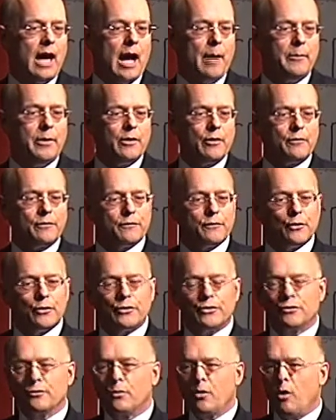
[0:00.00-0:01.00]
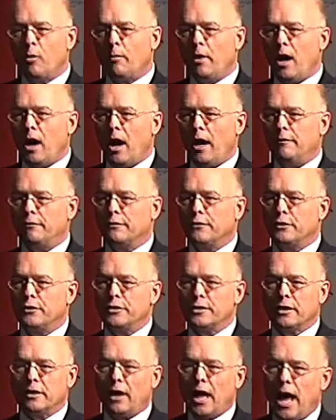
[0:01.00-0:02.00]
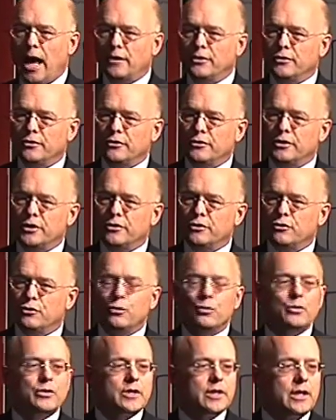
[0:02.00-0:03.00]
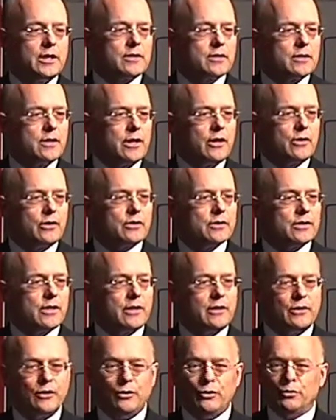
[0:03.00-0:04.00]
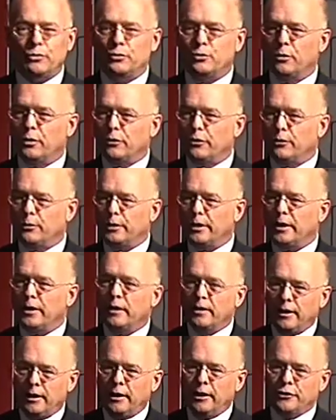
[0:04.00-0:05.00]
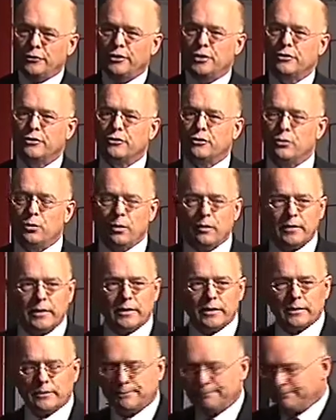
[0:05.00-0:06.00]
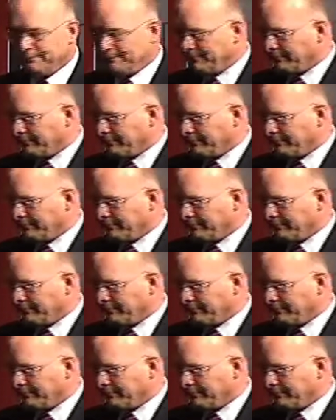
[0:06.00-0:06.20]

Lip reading: I'm in the first row behind first class. There's just 2 seats there instead of the usual 3, just 2 of us.